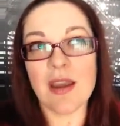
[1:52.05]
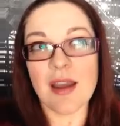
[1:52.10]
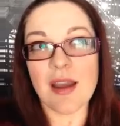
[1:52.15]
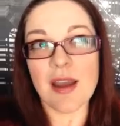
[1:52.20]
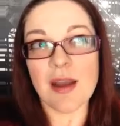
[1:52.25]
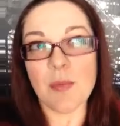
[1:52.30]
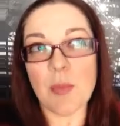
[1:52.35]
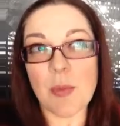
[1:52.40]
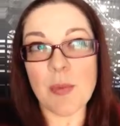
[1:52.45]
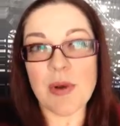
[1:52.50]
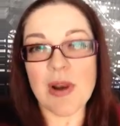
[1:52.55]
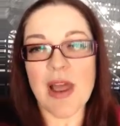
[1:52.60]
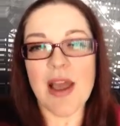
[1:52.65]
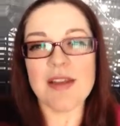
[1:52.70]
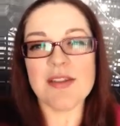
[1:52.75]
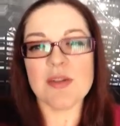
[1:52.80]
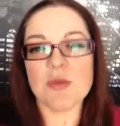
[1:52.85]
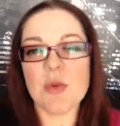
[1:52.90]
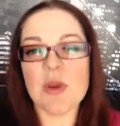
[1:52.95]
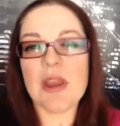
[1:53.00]
I remember
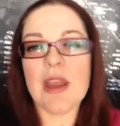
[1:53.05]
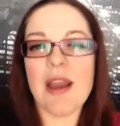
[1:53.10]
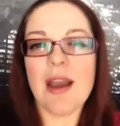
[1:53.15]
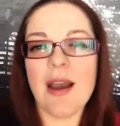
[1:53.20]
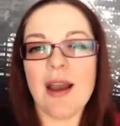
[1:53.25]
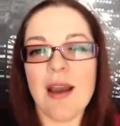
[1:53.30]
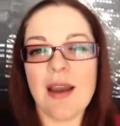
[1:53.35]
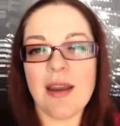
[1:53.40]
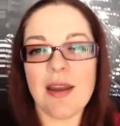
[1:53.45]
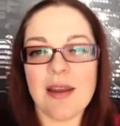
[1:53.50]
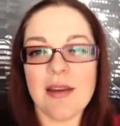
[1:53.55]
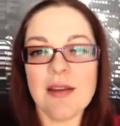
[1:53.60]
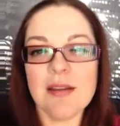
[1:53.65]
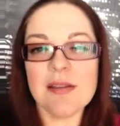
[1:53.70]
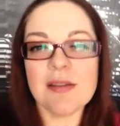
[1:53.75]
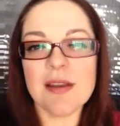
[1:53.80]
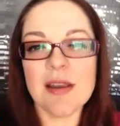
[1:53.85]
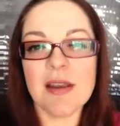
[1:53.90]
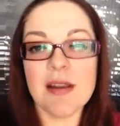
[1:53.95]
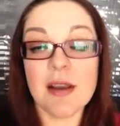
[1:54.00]
last week I
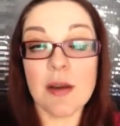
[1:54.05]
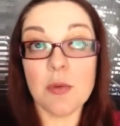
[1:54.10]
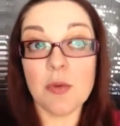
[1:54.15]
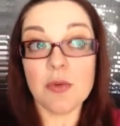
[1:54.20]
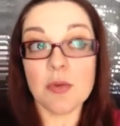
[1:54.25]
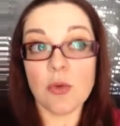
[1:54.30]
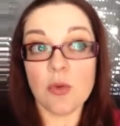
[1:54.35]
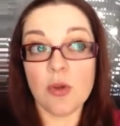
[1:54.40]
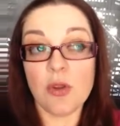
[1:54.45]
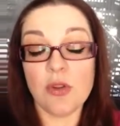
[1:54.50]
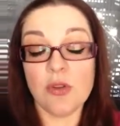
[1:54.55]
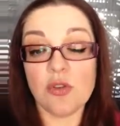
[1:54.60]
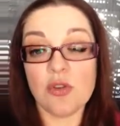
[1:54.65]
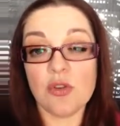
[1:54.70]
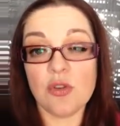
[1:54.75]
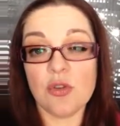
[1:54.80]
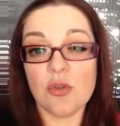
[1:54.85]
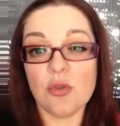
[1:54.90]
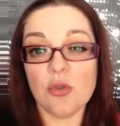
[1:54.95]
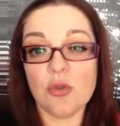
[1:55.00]
said I was going
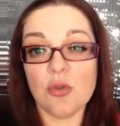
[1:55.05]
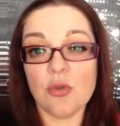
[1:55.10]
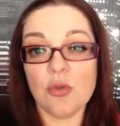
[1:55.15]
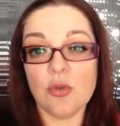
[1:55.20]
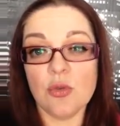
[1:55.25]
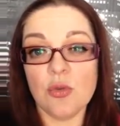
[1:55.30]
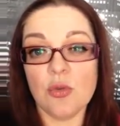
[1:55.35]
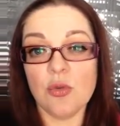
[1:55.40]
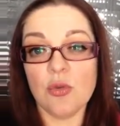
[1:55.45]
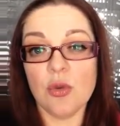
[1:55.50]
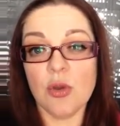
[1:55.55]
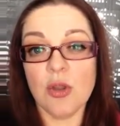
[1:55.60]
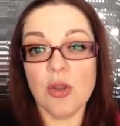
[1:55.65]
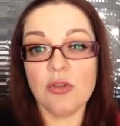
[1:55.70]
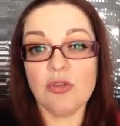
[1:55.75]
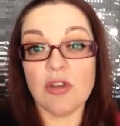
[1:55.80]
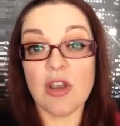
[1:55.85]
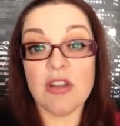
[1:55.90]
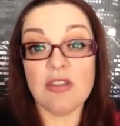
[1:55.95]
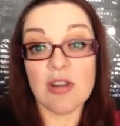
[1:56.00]
to
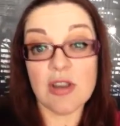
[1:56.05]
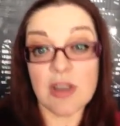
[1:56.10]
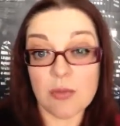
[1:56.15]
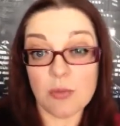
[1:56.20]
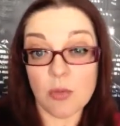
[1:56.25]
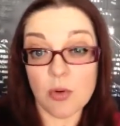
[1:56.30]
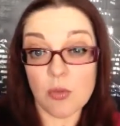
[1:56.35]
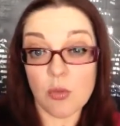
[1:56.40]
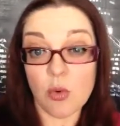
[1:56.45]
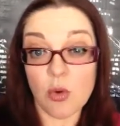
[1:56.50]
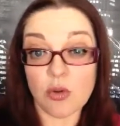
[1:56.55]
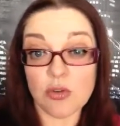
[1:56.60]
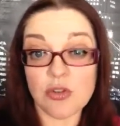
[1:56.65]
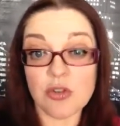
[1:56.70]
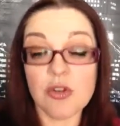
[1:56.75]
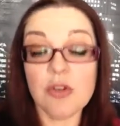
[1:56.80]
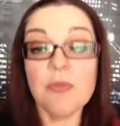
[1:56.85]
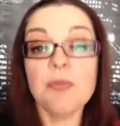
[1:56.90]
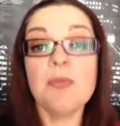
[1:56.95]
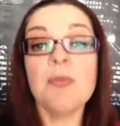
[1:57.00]
try drinking more
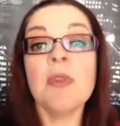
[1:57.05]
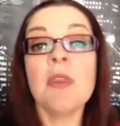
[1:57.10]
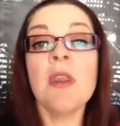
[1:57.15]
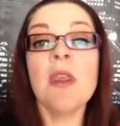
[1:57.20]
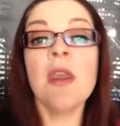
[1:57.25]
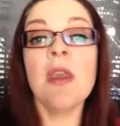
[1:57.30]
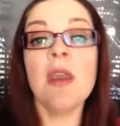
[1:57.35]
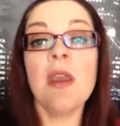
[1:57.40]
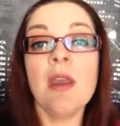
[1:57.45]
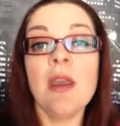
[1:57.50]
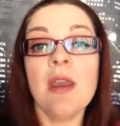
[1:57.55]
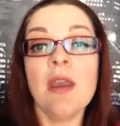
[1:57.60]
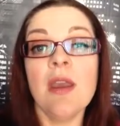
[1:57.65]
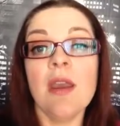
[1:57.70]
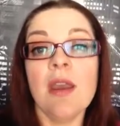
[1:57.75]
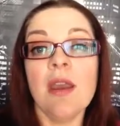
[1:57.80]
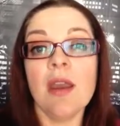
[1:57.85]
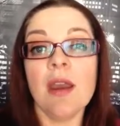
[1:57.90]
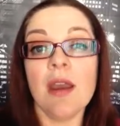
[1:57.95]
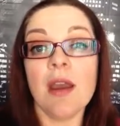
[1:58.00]
water.
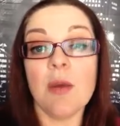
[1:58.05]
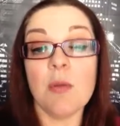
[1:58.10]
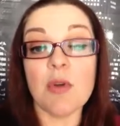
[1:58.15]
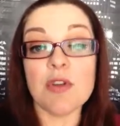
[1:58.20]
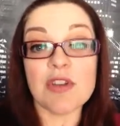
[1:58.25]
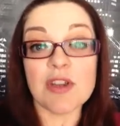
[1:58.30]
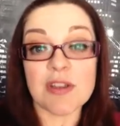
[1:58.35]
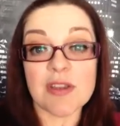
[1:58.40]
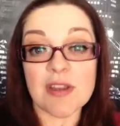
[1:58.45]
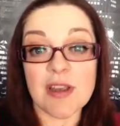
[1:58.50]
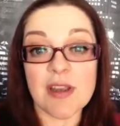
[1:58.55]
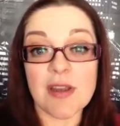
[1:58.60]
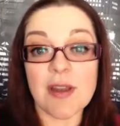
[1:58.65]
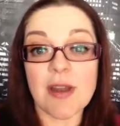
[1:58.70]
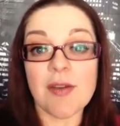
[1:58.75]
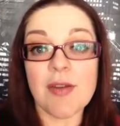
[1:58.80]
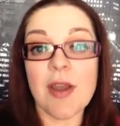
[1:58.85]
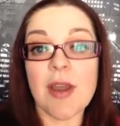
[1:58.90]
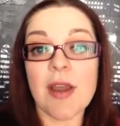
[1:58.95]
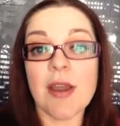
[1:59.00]
Which I did.
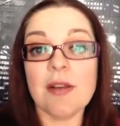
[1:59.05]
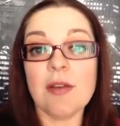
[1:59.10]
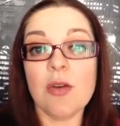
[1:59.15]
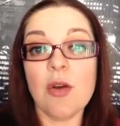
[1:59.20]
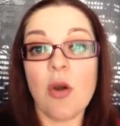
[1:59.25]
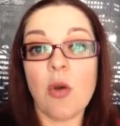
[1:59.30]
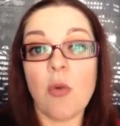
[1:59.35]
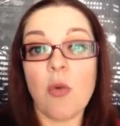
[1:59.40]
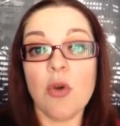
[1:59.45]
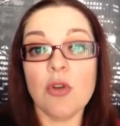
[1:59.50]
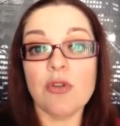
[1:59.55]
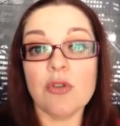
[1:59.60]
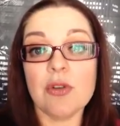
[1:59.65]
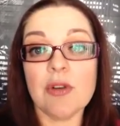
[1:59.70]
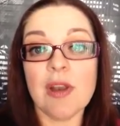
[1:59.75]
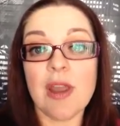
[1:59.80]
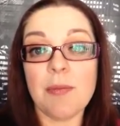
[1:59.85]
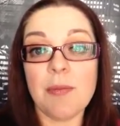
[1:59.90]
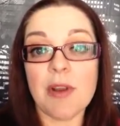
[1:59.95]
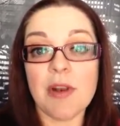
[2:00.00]
I had hot water
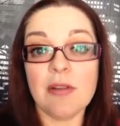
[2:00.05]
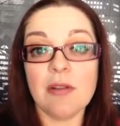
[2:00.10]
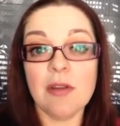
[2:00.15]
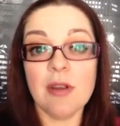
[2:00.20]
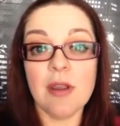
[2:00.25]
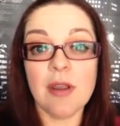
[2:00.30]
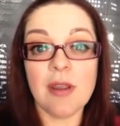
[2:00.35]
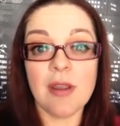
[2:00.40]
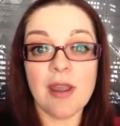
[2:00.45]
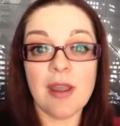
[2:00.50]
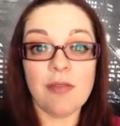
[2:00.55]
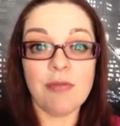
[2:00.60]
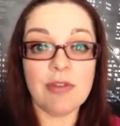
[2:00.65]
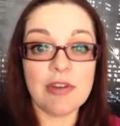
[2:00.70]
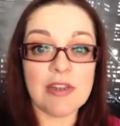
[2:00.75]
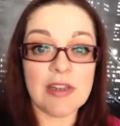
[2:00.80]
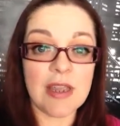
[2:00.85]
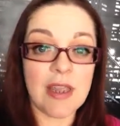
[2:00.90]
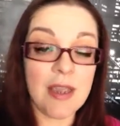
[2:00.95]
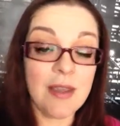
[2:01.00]
and lemon
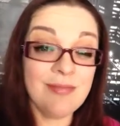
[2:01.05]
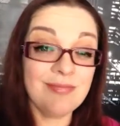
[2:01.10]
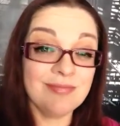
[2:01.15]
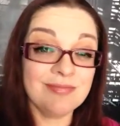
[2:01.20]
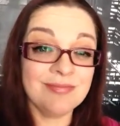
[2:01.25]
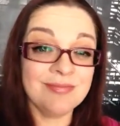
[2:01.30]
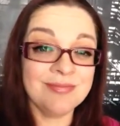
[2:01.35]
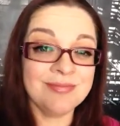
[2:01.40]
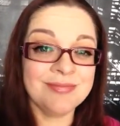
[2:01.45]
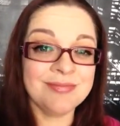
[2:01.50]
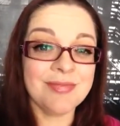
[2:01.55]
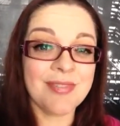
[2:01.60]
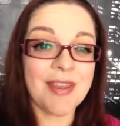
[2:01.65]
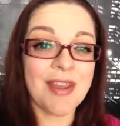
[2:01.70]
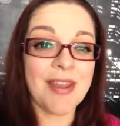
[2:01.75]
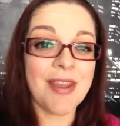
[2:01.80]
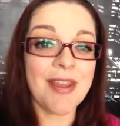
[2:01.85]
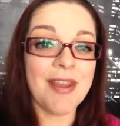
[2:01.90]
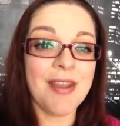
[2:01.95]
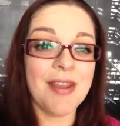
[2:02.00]
every day
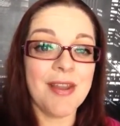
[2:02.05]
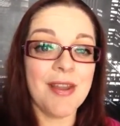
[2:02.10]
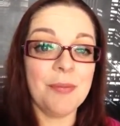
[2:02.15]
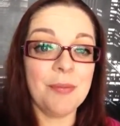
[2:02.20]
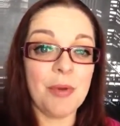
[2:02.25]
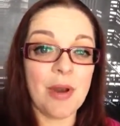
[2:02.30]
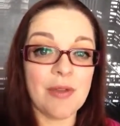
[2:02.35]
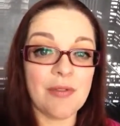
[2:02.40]
at